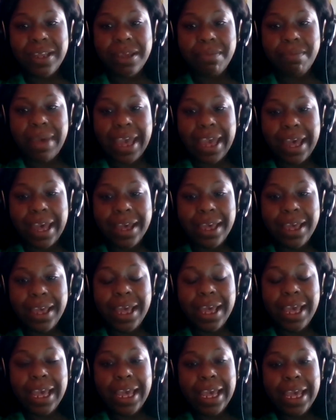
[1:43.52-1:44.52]
Mack,
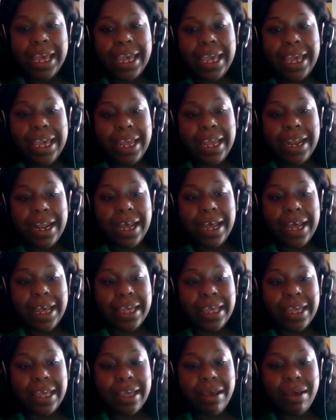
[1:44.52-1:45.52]
and I
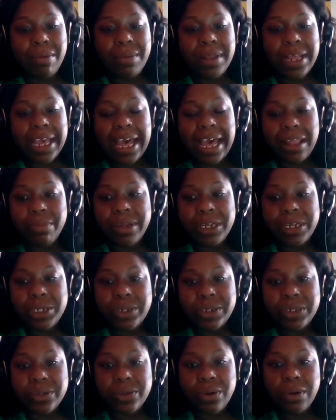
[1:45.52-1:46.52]
am the
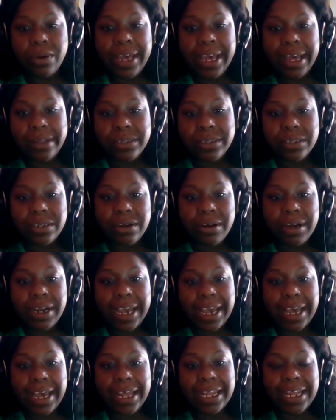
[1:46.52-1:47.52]
elementary school counselor
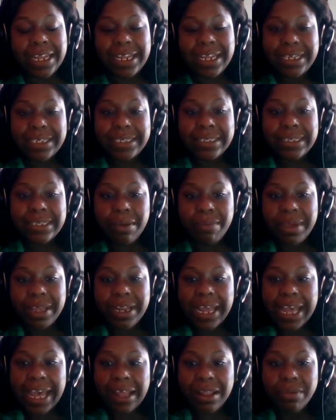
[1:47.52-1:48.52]
at Lee Summit
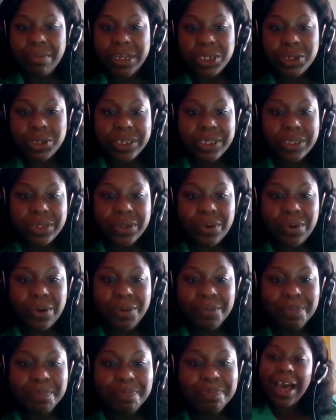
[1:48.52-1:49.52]
Elementary
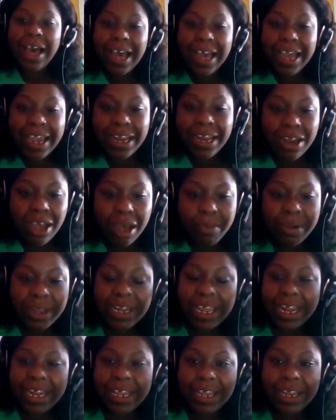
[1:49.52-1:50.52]
School. I
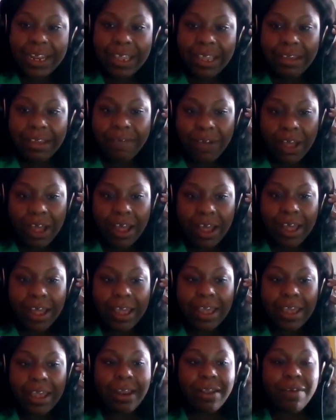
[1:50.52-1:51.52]
nominated
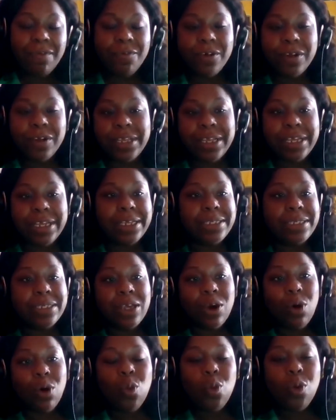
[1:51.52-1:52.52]
Evonne for this
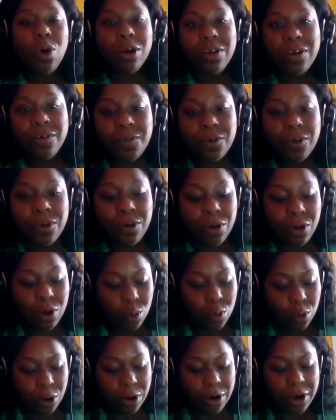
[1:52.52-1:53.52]
wonderful
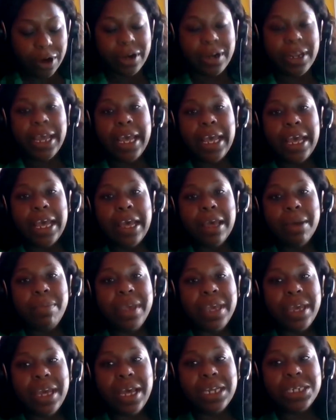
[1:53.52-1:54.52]
award
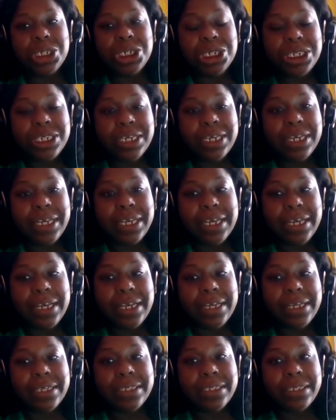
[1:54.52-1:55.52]
because she
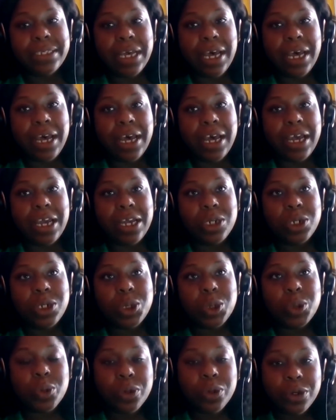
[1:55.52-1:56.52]
is a
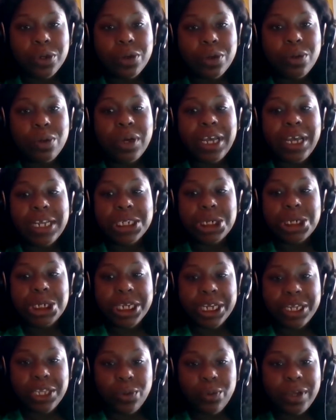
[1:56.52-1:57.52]
true,
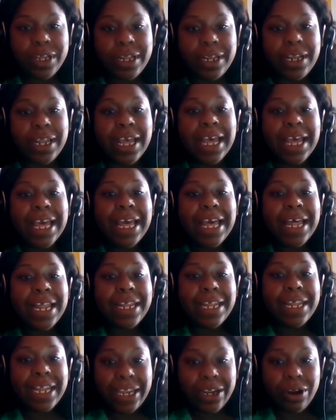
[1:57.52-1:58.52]
genuine
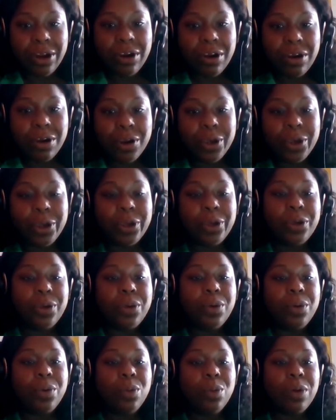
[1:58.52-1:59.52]
leader
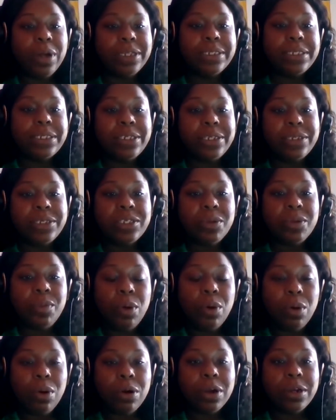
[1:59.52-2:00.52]
who wants to
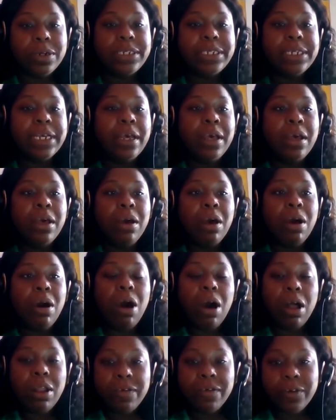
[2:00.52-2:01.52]
support
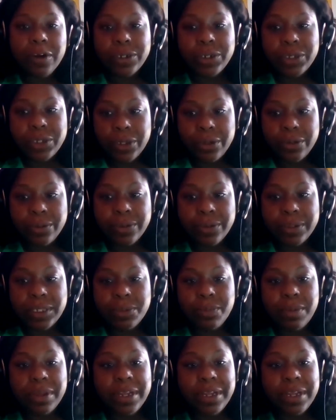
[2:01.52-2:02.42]
all of her students, but